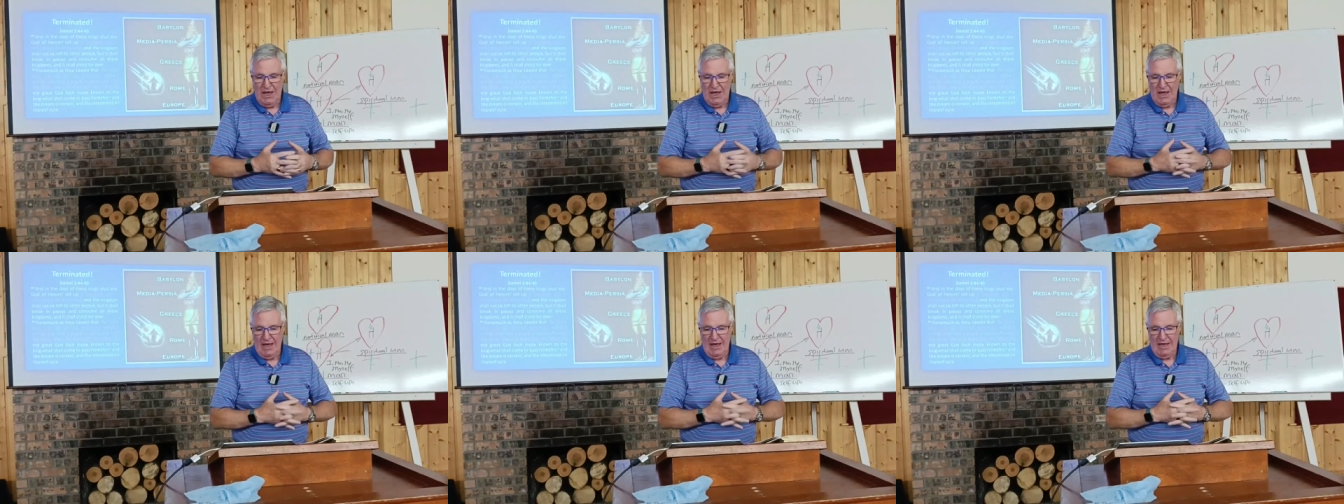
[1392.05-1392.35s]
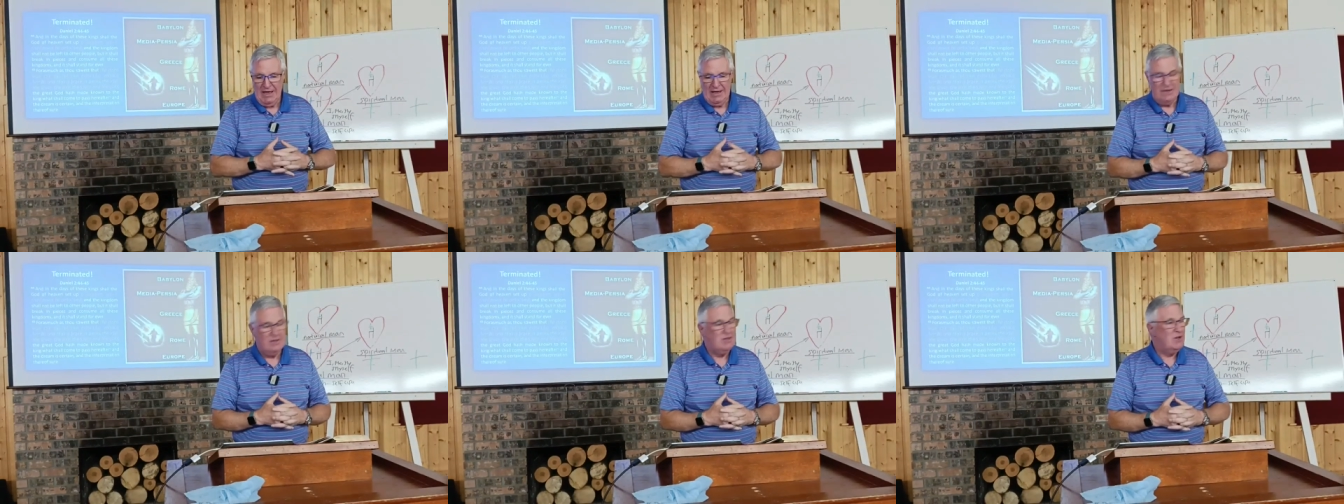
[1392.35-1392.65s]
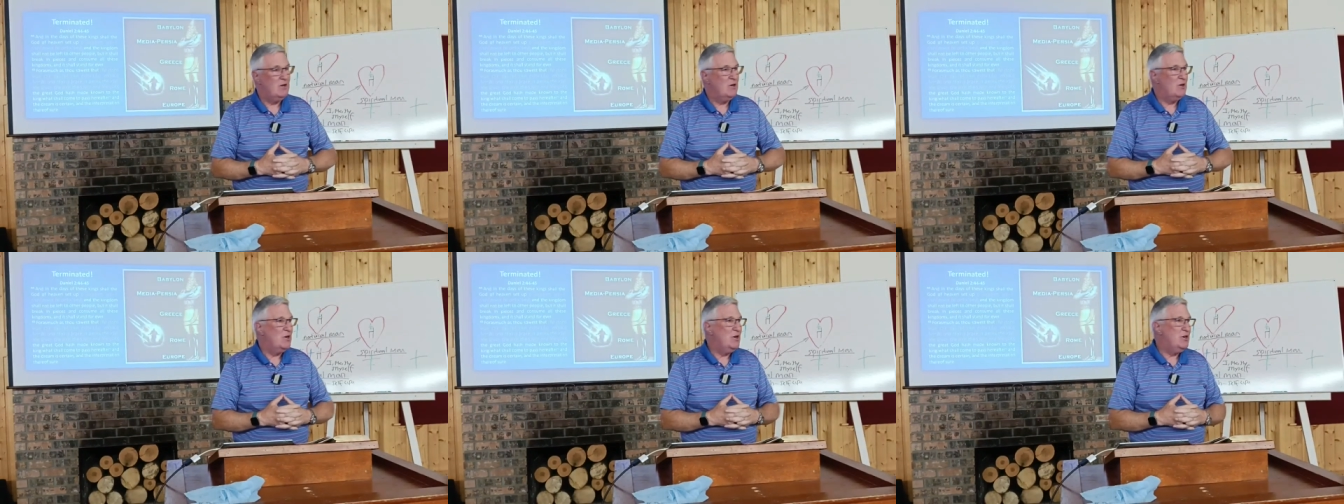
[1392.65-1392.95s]
uh, is
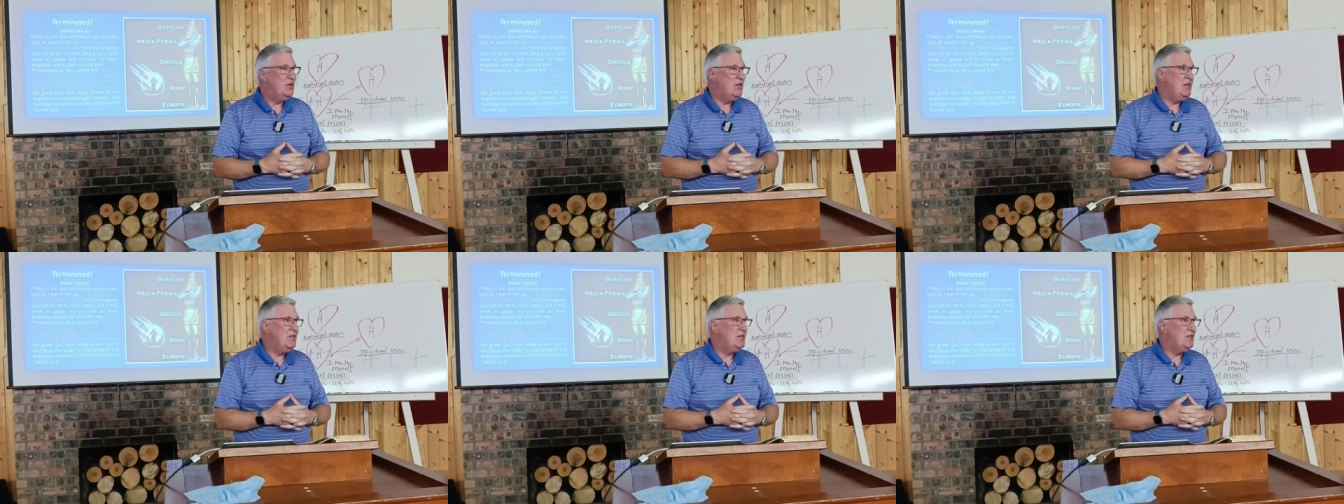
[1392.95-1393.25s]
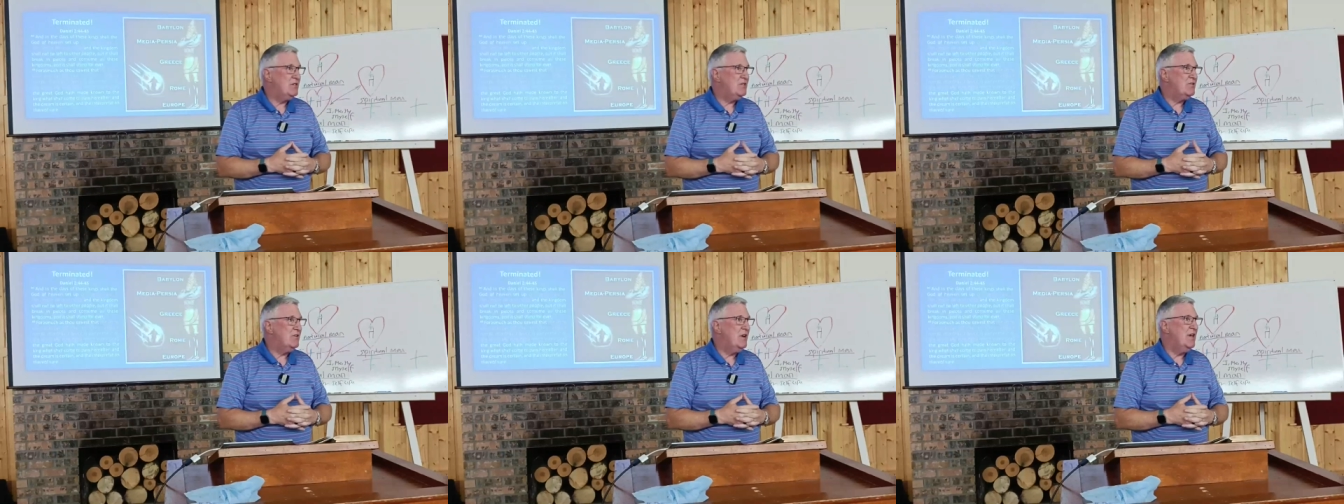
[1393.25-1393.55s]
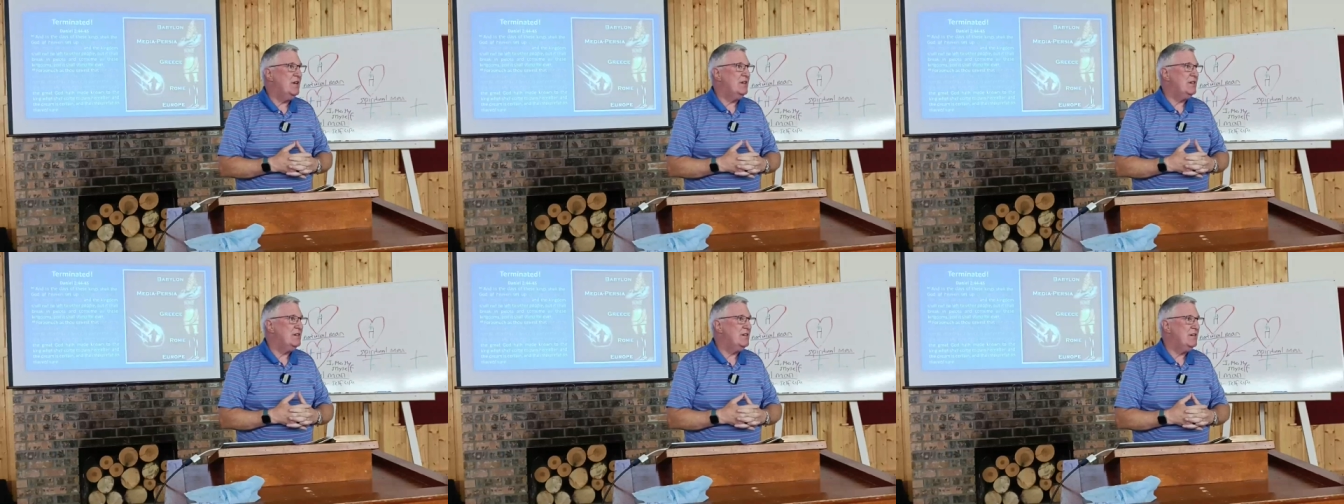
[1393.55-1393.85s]
the Lord Jesus
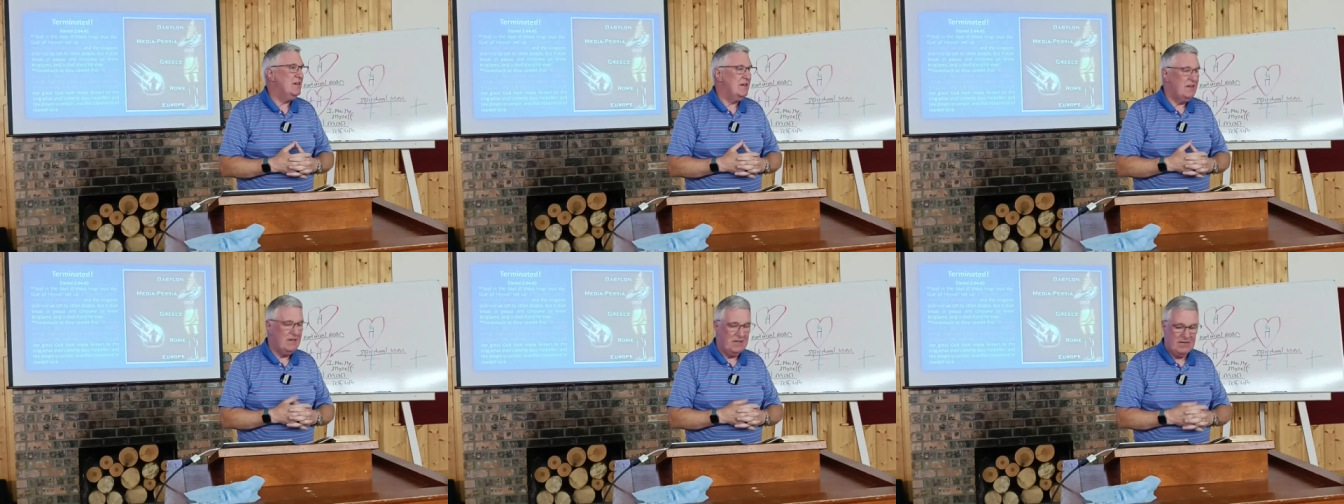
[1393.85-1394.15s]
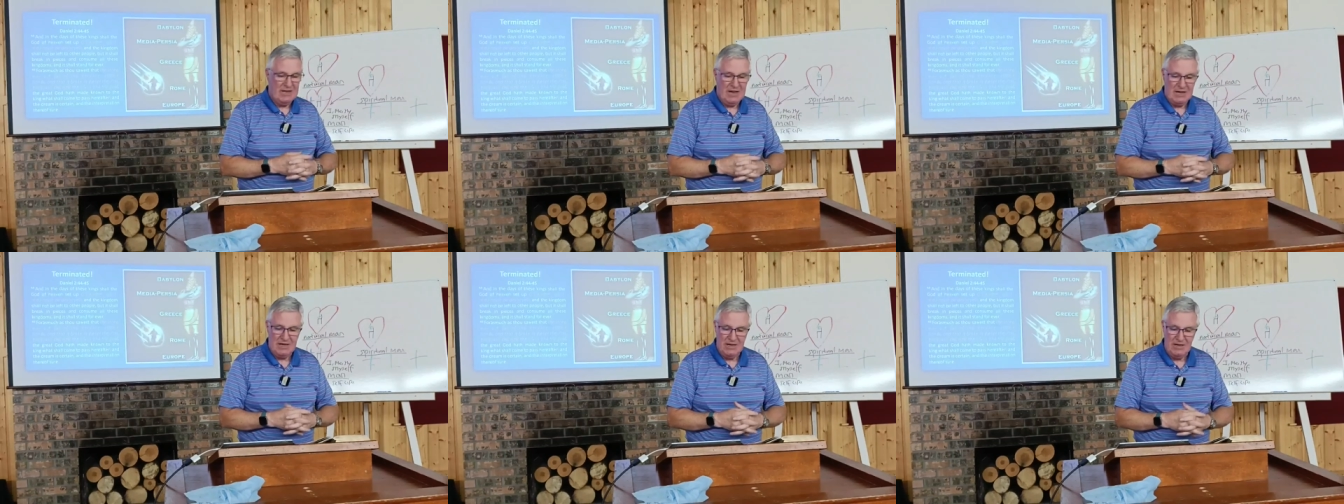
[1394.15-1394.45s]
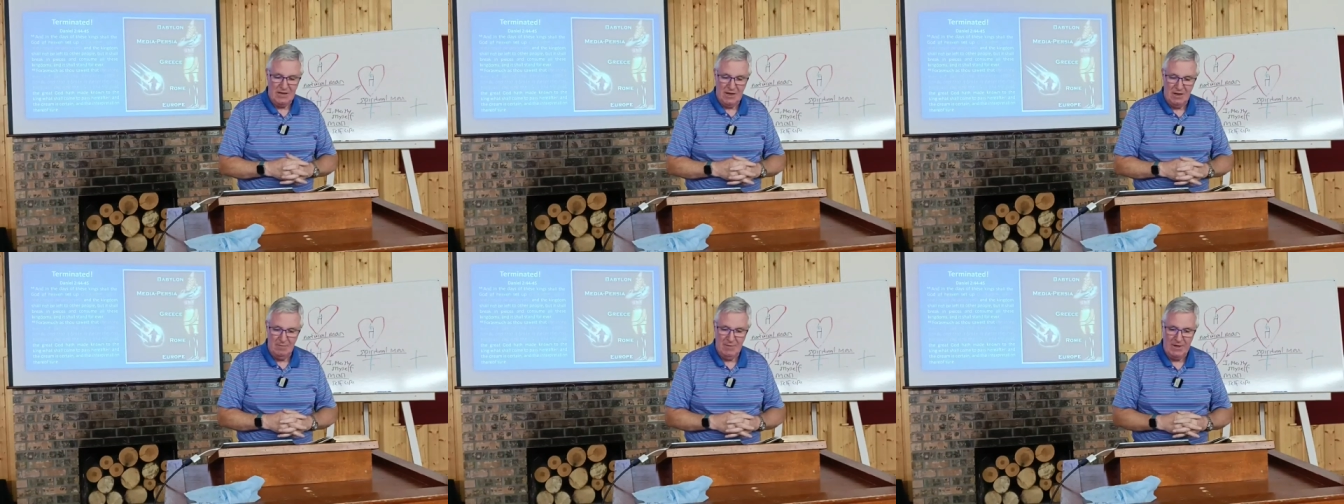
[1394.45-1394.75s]
Christ in his
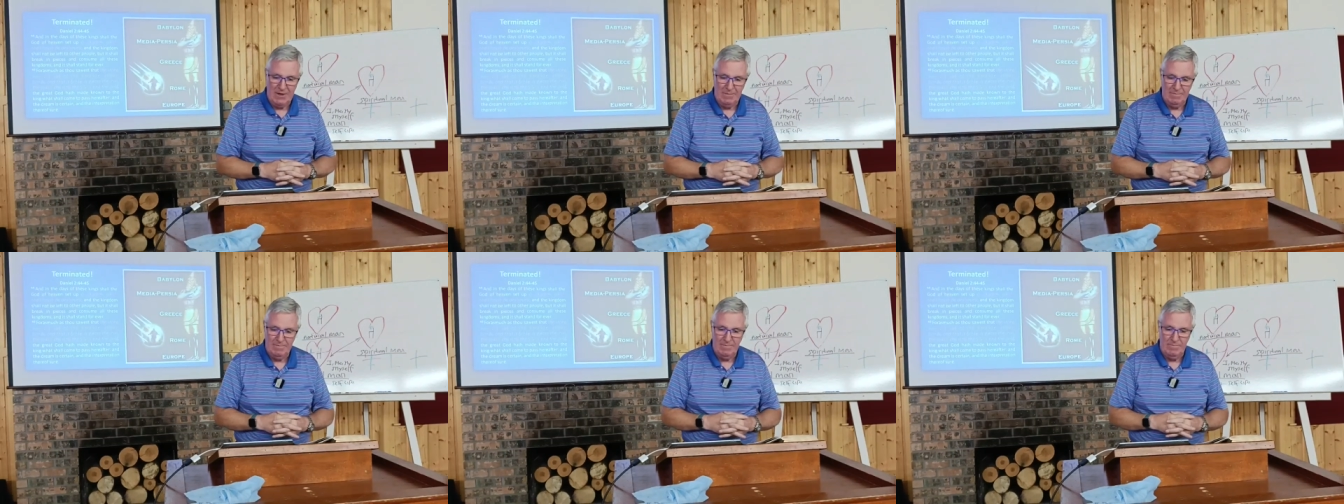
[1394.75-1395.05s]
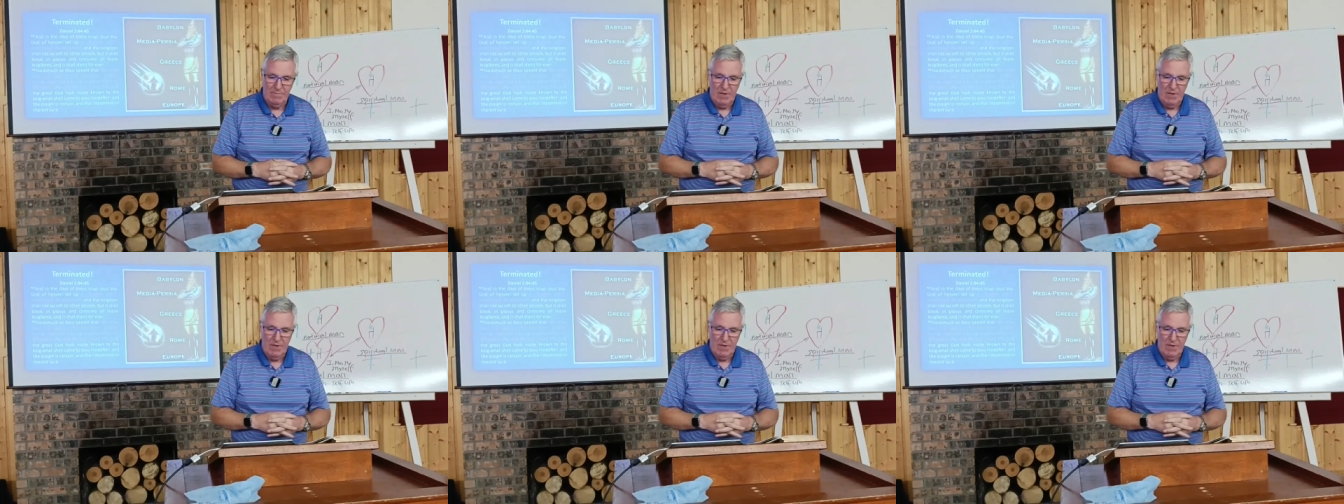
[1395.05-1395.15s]
second coming.